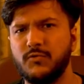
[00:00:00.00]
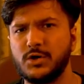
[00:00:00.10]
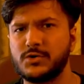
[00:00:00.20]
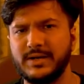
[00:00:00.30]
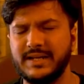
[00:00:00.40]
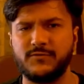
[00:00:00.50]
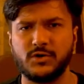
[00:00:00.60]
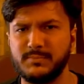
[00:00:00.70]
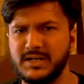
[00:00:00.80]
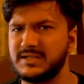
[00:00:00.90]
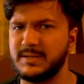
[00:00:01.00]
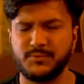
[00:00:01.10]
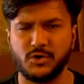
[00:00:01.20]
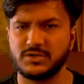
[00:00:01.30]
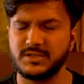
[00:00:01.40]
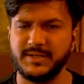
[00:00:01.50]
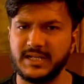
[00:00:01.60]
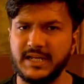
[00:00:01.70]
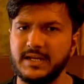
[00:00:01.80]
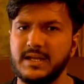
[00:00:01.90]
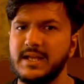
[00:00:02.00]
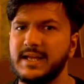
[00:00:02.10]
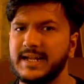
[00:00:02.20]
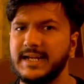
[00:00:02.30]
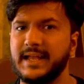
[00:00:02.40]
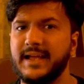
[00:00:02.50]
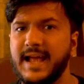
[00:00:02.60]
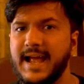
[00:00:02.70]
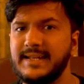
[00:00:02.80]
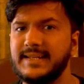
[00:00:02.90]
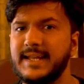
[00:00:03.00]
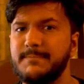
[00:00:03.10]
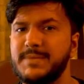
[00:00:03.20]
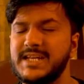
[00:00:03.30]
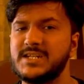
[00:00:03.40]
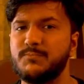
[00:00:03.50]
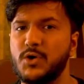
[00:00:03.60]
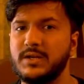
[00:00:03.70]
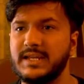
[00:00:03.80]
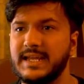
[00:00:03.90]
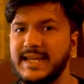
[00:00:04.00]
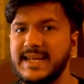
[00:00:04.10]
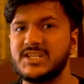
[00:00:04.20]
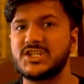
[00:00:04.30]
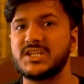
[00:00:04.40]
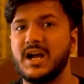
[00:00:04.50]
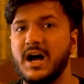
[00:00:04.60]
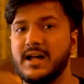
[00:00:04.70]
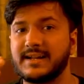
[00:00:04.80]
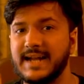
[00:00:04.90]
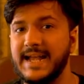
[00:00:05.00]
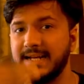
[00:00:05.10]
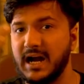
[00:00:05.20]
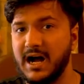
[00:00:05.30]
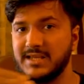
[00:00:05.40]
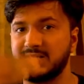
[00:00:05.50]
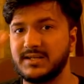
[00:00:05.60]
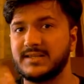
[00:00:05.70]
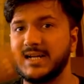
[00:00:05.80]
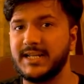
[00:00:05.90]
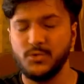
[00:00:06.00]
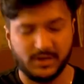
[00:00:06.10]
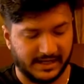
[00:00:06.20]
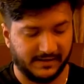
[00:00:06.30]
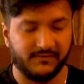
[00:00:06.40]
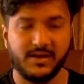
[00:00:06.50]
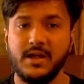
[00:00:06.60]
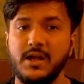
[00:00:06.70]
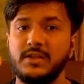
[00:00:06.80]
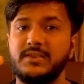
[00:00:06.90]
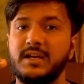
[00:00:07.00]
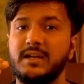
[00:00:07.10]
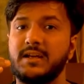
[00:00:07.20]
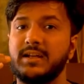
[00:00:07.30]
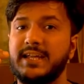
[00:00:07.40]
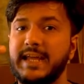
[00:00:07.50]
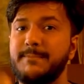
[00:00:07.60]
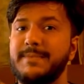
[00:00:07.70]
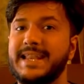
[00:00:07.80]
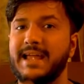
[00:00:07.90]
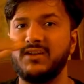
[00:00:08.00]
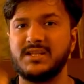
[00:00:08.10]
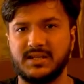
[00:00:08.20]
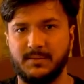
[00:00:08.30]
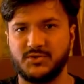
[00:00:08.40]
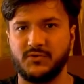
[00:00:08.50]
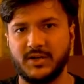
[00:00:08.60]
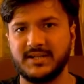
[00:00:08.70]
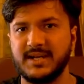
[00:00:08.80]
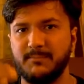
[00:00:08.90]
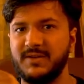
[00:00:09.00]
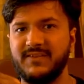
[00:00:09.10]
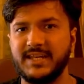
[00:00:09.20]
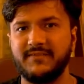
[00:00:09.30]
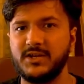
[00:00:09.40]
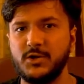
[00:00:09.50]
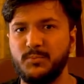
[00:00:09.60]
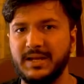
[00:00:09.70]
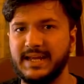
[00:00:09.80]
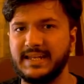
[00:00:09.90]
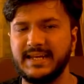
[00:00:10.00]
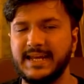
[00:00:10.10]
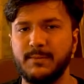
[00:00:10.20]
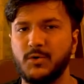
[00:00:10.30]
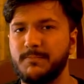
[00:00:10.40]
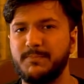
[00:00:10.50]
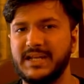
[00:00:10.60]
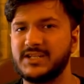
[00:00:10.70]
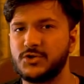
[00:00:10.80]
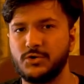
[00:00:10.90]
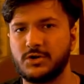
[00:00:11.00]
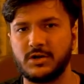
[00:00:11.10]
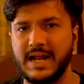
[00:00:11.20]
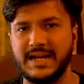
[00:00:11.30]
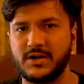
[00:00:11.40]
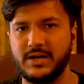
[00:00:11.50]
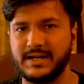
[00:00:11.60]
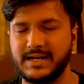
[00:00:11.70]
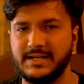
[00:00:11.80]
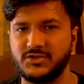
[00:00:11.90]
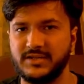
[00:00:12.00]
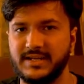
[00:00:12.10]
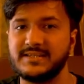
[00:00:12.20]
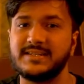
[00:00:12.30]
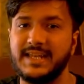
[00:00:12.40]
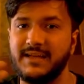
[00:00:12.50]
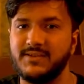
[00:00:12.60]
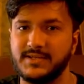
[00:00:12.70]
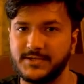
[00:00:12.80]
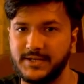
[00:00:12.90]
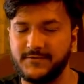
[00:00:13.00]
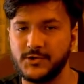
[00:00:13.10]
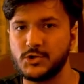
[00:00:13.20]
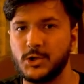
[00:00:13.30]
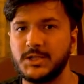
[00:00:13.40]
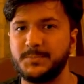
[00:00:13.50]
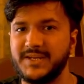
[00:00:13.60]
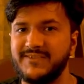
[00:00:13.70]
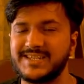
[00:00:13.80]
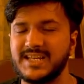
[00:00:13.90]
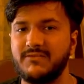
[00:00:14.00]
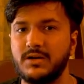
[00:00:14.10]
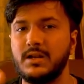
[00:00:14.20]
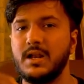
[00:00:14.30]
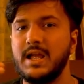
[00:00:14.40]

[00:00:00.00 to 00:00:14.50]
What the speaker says: 4, 24 minutes approximately, right? And then based upon each right answer that you give, the game levels up. So for example, whenever you play any game on Play Store or Android, right? So there's levels. So if you solve the previous level,